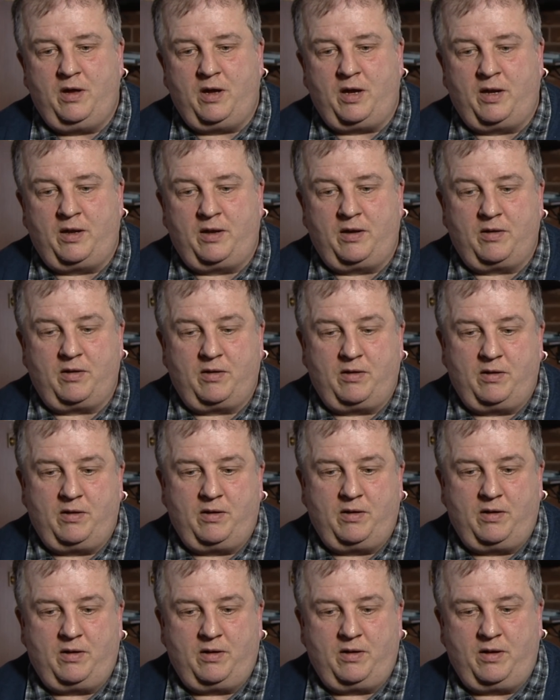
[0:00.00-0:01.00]
And
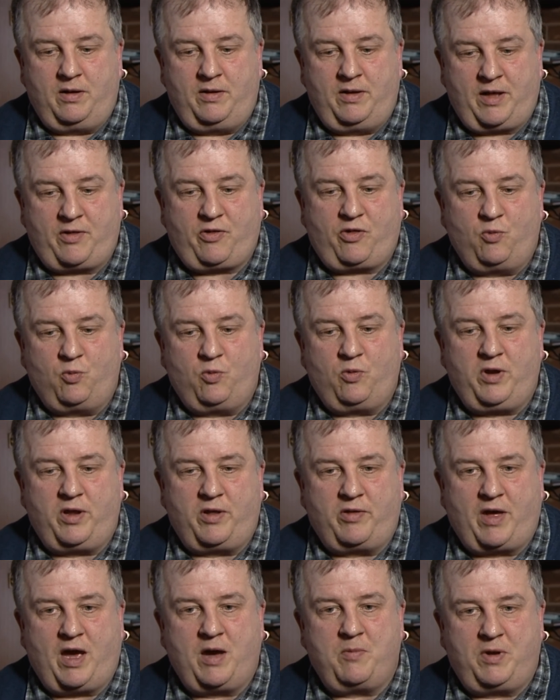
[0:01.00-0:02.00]
that's the
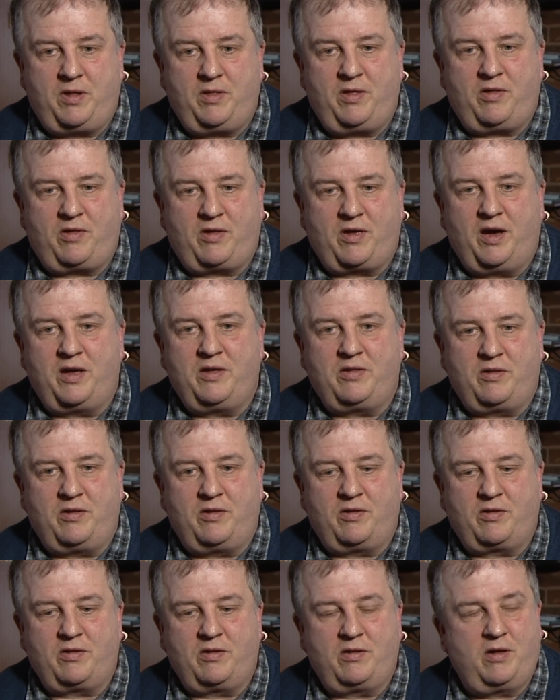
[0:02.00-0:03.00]
worry, is how many of these
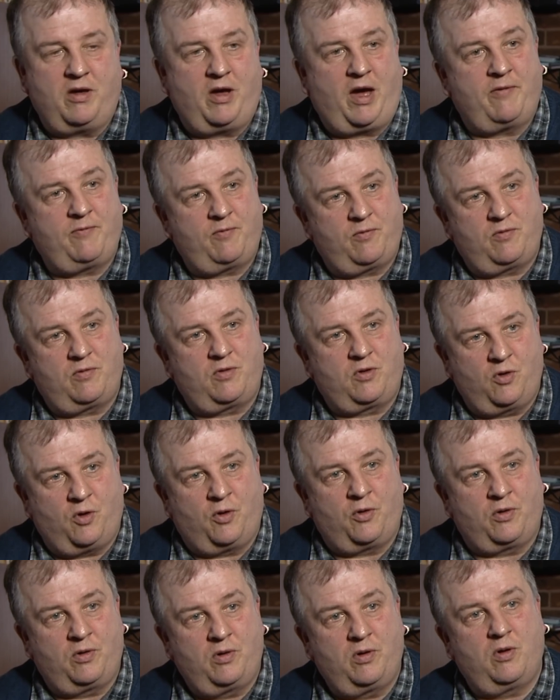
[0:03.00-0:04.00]
cases have
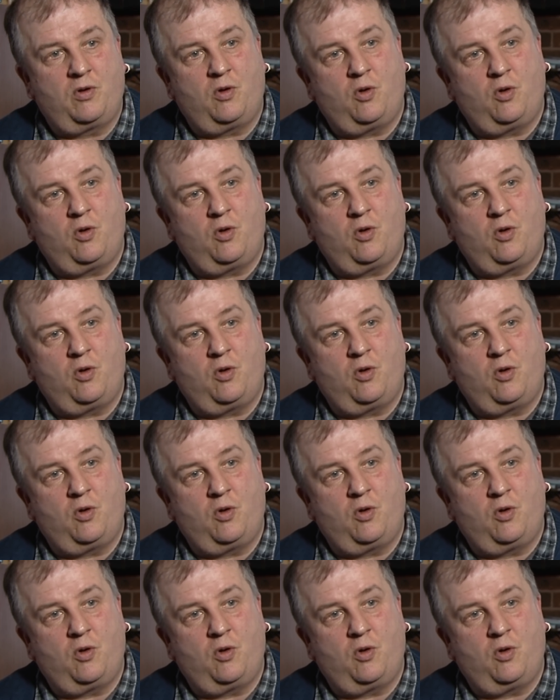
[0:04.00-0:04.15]
gone